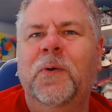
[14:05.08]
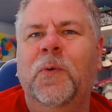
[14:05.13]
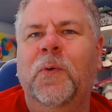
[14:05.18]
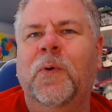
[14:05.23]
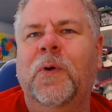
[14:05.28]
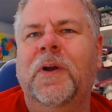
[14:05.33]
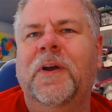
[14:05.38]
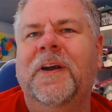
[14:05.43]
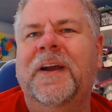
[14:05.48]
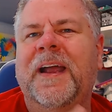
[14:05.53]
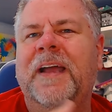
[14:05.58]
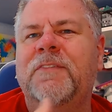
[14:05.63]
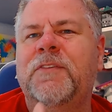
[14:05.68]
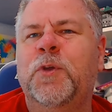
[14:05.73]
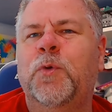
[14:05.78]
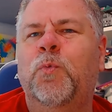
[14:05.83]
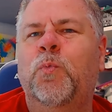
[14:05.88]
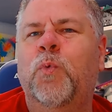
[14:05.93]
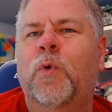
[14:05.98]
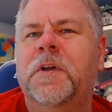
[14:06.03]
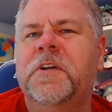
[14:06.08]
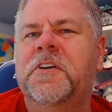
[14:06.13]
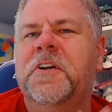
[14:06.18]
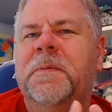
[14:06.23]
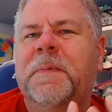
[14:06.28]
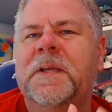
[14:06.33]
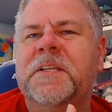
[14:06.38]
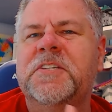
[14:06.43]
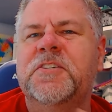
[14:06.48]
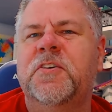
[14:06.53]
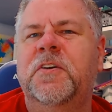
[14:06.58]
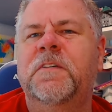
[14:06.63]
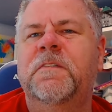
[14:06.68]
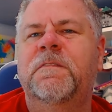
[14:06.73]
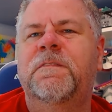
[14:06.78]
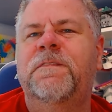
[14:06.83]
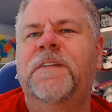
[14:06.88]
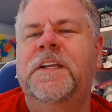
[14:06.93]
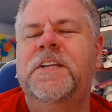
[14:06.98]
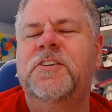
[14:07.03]
Or have you wondered about certain
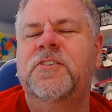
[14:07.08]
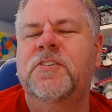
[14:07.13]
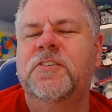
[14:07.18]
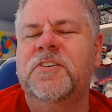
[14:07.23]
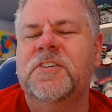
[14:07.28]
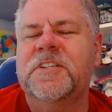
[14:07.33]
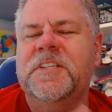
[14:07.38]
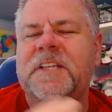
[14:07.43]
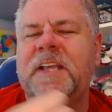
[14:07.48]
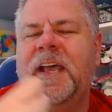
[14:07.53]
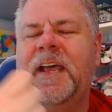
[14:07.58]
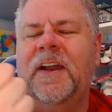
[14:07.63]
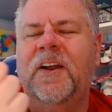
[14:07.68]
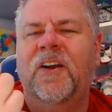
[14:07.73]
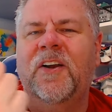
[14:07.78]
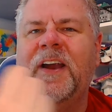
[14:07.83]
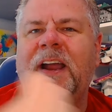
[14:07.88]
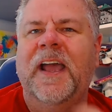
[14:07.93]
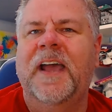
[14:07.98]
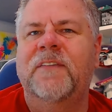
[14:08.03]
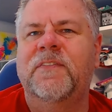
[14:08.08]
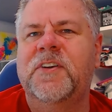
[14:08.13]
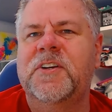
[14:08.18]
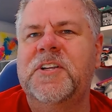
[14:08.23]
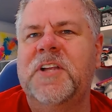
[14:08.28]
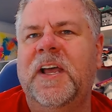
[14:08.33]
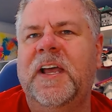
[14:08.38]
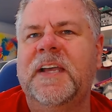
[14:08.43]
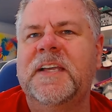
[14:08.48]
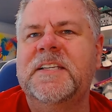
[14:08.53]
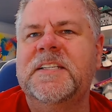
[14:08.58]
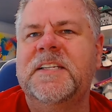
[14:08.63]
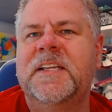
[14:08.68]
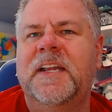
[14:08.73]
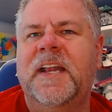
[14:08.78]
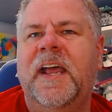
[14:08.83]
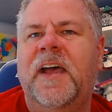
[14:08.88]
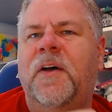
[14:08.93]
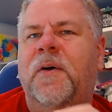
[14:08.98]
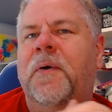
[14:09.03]
features that are advertised
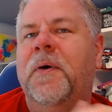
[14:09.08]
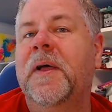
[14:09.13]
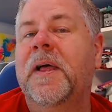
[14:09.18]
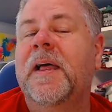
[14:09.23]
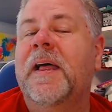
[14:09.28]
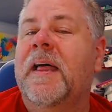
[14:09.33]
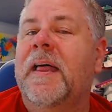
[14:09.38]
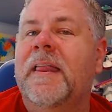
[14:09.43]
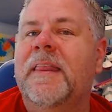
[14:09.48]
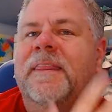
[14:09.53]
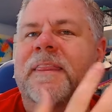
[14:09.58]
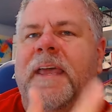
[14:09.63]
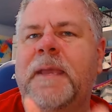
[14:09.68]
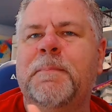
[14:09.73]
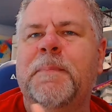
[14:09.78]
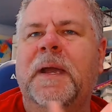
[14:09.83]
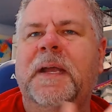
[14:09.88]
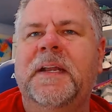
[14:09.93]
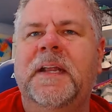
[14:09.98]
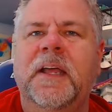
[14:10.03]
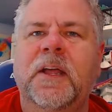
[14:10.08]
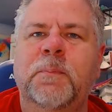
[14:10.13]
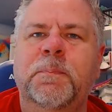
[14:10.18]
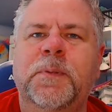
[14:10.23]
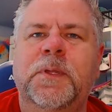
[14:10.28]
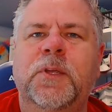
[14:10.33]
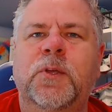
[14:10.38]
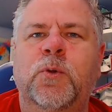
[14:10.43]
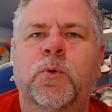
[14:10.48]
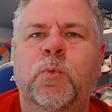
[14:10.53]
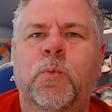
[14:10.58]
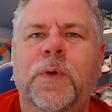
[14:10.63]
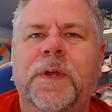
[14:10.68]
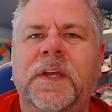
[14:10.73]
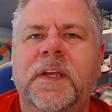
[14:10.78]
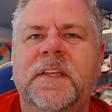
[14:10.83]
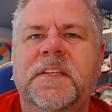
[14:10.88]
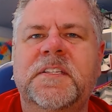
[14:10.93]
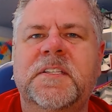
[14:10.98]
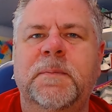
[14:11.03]
and how they might help you
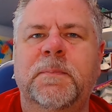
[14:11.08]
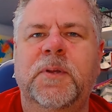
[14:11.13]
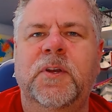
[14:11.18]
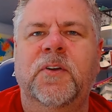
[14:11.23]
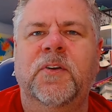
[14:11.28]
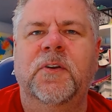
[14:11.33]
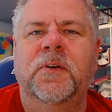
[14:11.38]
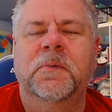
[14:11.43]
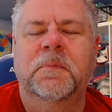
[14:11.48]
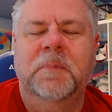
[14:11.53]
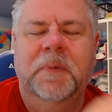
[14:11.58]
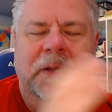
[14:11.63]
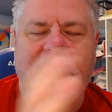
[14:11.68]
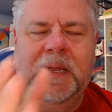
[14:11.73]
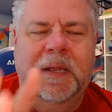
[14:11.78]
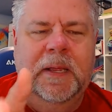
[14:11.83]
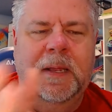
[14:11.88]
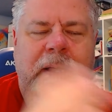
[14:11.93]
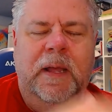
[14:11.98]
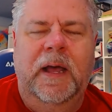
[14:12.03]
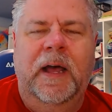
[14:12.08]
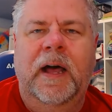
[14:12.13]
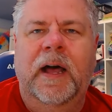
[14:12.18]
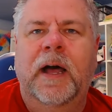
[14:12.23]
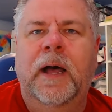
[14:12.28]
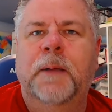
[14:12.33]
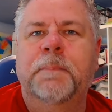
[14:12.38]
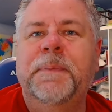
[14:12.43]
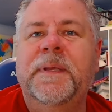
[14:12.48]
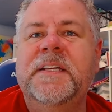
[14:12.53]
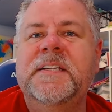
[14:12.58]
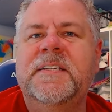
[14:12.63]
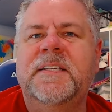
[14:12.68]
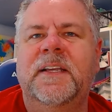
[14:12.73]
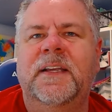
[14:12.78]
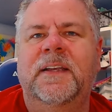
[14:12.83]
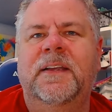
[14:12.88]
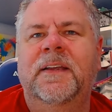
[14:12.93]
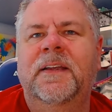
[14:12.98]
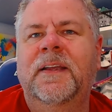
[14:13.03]
with some of your uh,
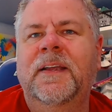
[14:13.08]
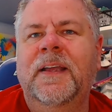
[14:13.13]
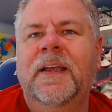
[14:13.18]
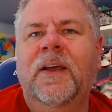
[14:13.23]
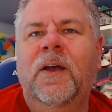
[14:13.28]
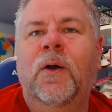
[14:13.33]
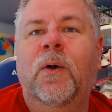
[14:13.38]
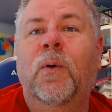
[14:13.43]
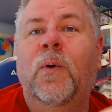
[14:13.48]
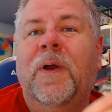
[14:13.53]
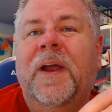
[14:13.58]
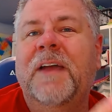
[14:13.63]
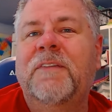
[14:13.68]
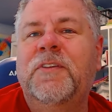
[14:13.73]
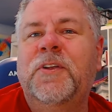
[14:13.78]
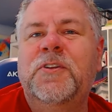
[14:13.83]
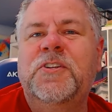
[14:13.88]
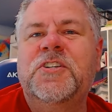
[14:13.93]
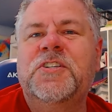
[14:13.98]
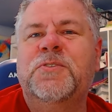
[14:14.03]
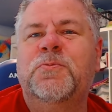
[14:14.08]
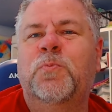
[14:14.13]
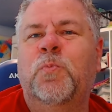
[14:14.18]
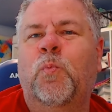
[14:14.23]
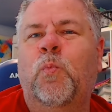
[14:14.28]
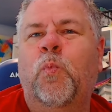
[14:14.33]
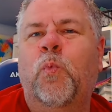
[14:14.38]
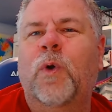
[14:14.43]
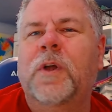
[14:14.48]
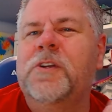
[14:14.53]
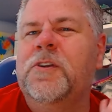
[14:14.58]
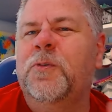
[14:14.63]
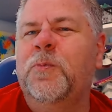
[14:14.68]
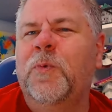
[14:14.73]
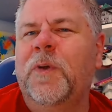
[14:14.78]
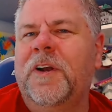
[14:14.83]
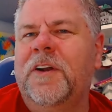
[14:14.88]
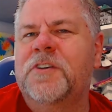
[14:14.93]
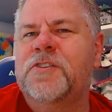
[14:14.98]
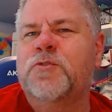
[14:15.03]
piecing? Or have you just wondered
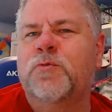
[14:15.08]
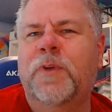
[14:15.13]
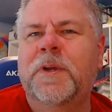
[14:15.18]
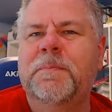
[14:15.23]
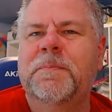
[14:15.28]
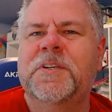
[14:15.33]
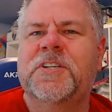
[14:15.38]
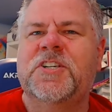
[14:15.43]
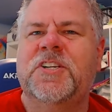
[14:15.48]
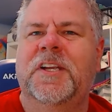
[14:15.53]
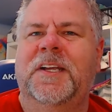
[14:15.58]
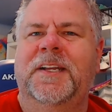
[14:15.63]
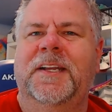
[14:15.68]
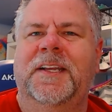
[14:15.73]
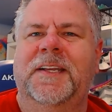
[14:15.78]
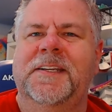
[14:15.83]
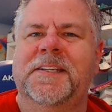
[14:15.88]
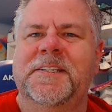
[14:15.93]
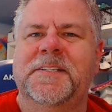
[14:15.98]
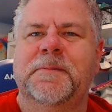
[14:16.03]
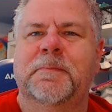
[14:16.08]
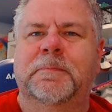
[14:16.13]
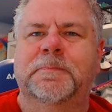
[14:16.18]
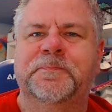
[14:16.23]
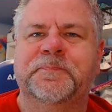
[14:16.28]
what our dream machine is?